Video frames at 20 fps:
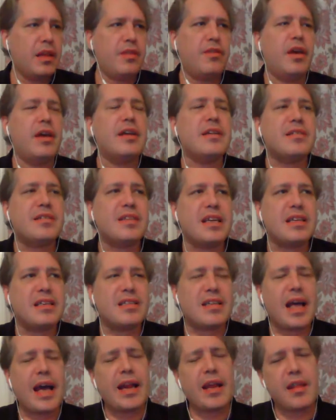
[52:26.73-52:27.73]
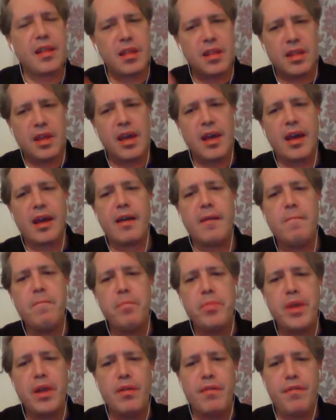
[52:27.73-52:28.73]
Is that a thing
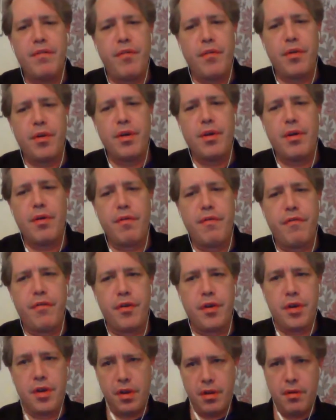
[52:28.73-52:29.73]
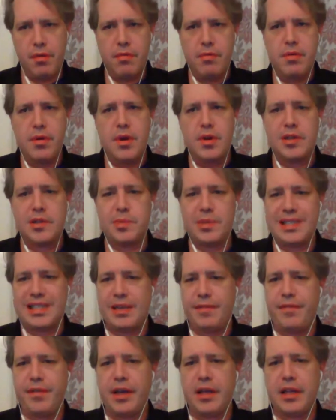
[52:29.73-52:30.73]
for you
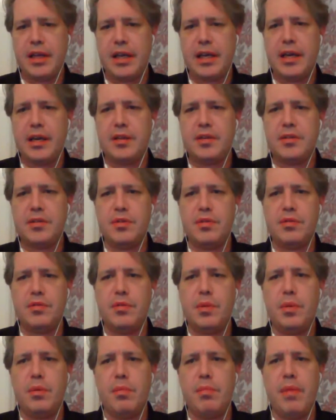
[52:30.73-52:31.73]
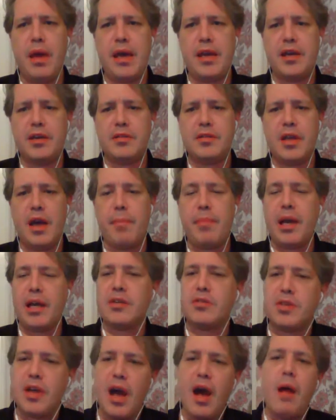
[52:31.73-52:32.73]
specifically to make yourself?
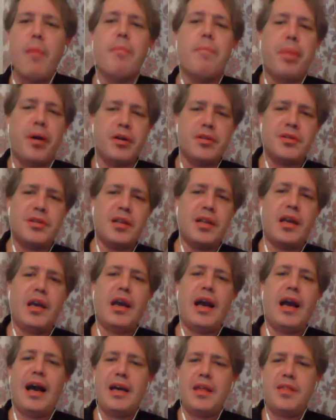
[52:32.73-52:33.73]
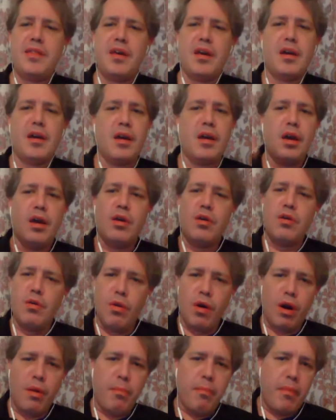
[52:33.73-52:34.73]
Because personally, I think
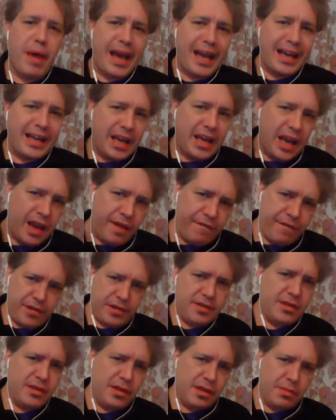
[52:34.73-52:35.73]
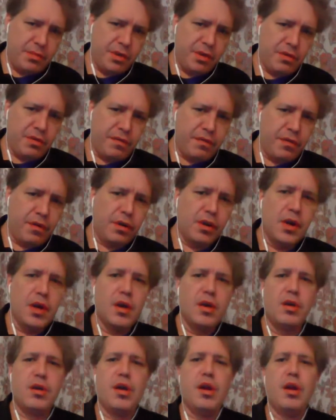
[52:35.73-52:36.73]
you are magnificently beautiful.
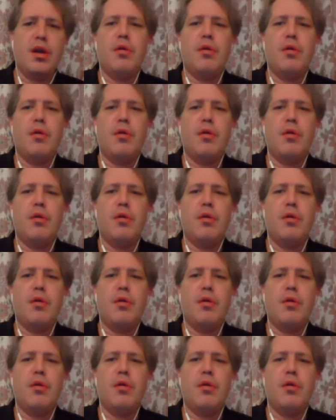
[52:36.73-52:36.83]
You know,